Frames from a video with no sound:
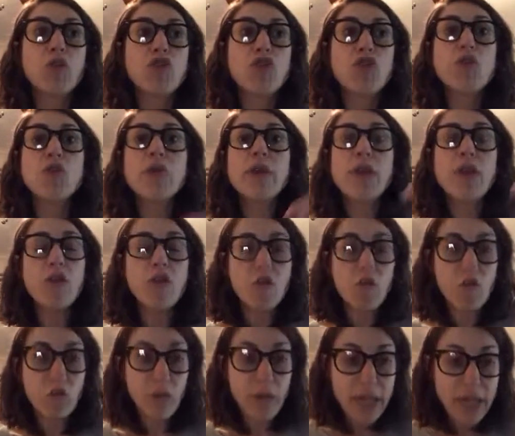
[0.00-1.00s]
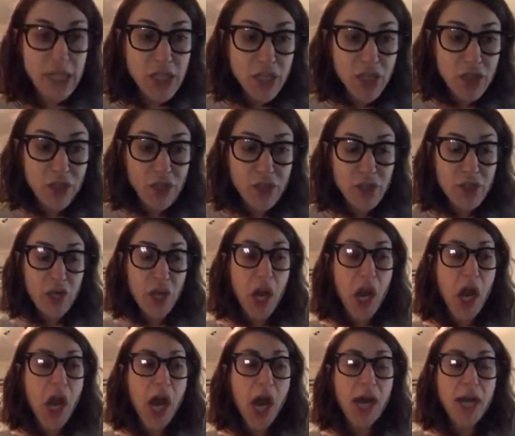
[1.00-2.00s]
doing research
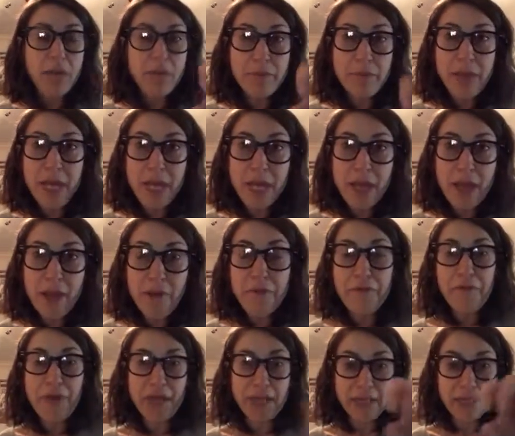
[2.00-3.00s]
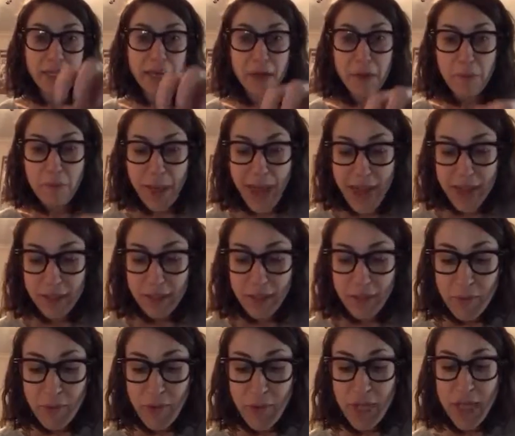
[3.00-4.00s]
on media effects and on mass
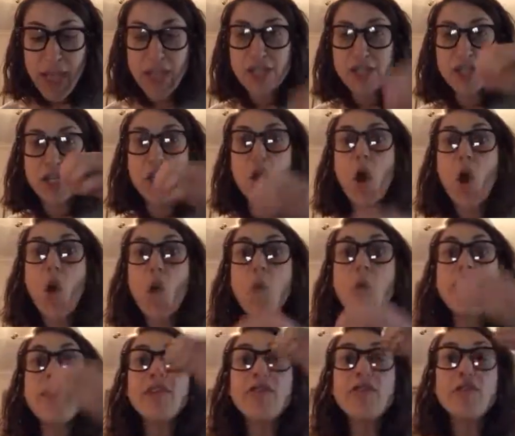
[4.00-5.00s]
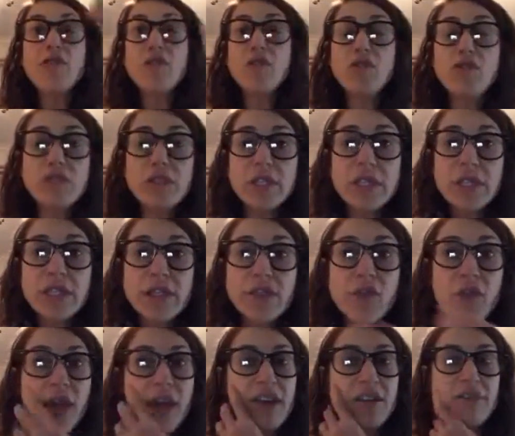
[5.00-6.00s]
communication with uses and
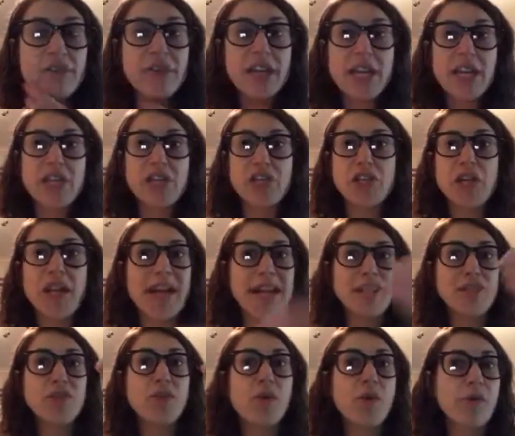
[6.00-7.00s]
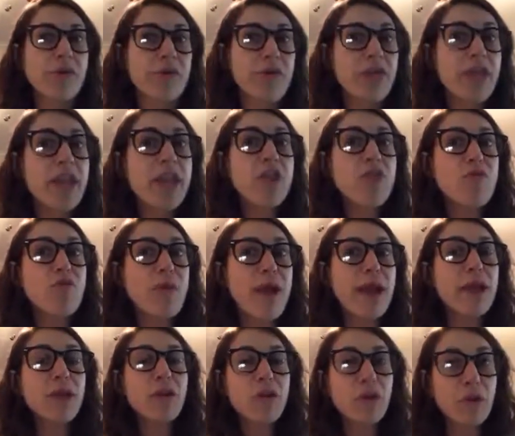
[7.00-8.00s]
gratification as your
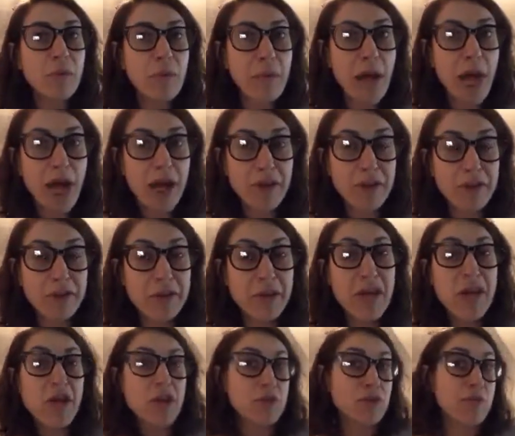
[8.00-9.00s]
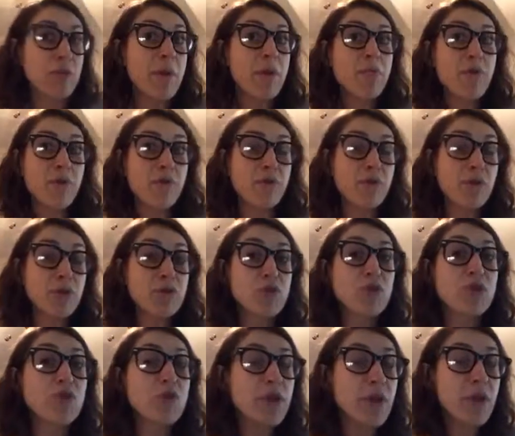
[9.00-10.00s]
theoretical model. So remember, if we're
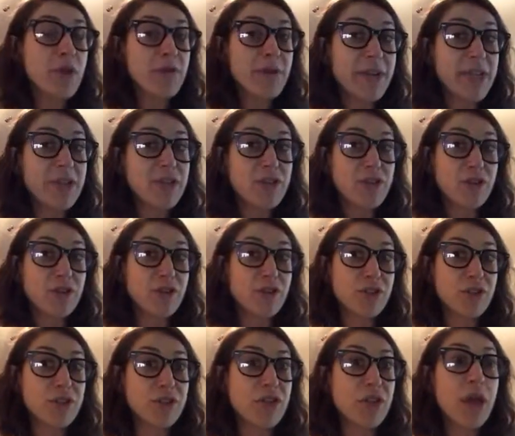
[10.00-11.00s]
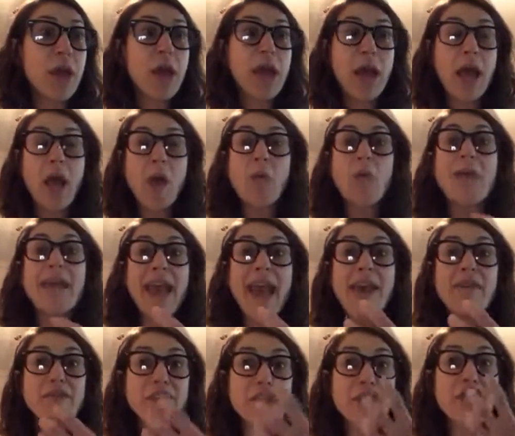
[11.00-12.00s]
doing research, we
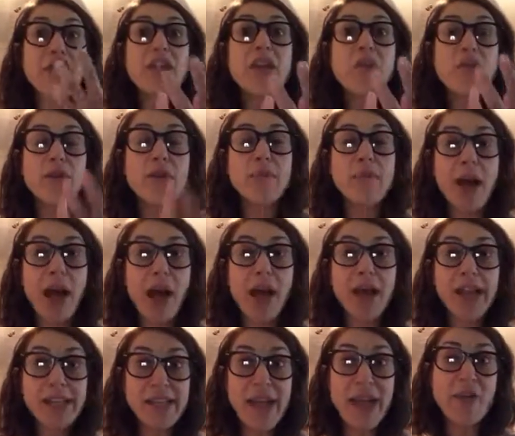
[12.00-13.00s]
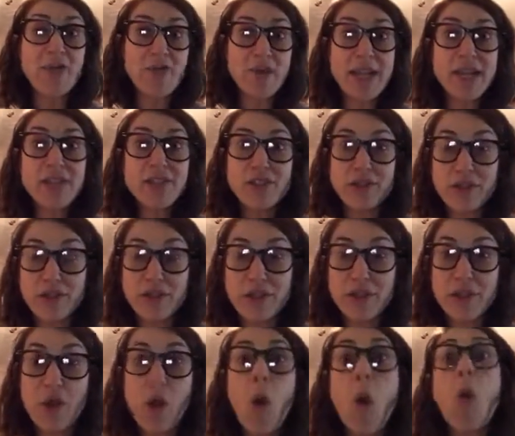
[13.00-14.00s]
have a theory behind that
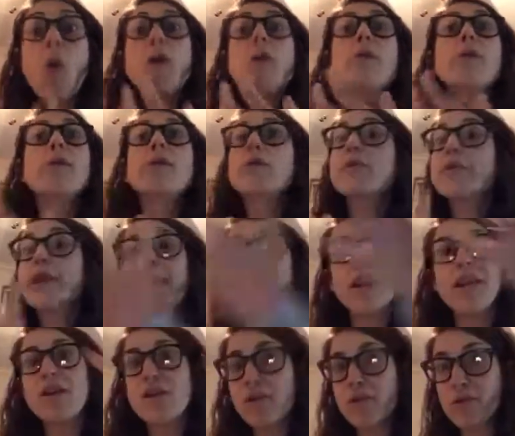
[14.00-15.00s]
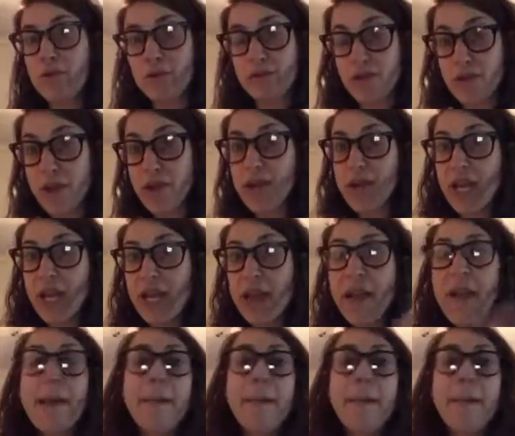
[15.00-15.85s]
research, or we're creating our own theory.